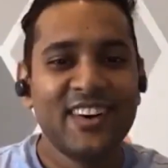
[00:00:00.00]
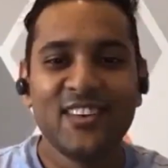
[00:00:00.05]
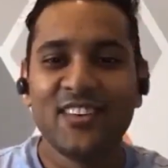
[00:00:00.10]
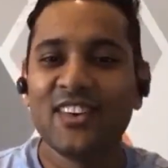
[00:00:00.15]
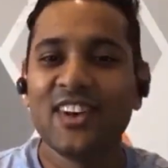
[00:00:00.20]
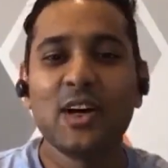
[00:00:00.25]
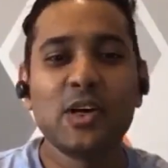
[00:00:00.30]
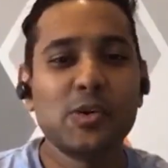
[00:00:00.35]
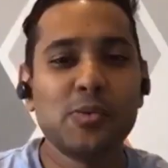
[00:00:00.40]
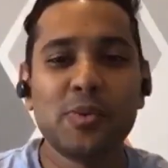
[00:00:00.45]

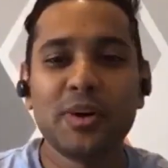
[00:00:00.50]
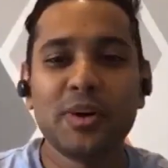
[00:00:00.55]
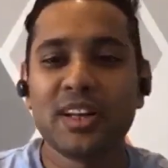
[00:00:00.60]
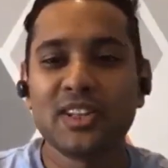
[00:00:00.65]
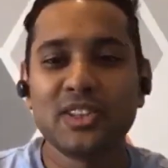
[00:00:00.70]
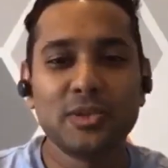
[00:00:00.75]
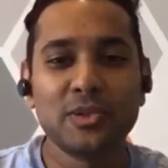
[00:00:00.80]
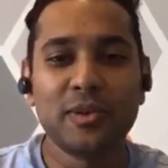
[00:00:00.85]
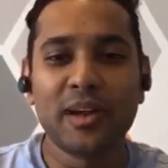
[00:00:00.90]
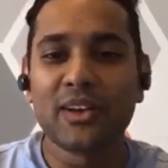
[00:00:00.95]
Ola, Uber,
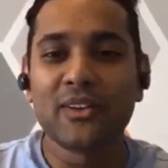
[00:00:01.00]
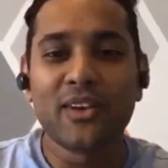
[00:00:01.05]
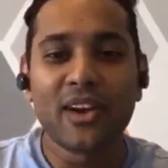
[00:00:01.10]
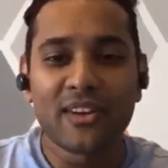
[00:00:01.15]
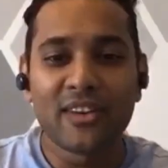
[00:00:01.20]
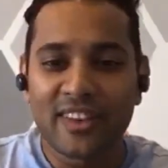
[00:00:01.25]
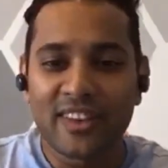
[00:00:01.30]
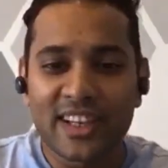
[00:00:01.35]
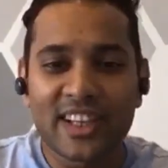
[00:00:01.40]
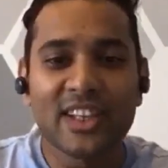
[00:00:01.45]
and Zomato
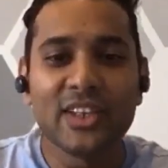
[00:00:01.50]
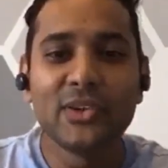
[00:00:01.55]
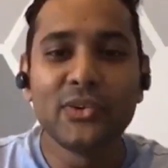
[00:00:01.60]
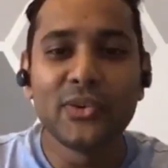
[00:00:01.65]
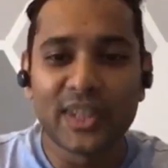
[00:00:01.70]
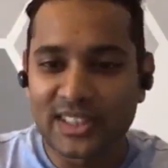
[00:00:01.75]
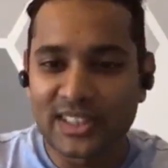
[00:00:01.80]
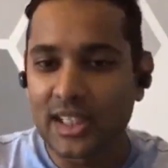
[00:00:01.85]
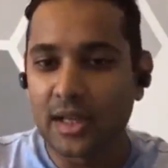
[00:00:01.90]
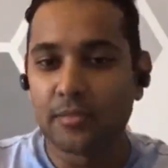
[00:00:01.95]
are very
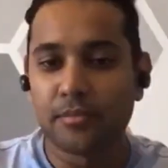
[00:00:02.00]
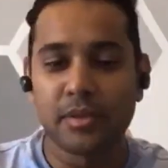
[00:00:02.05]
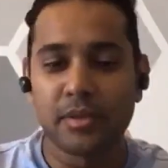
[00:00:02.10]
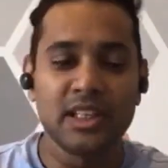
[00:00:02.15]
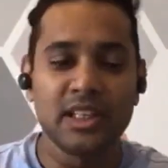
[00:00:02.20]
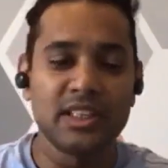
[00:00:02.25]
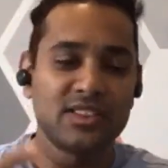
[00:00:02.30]
new age companies.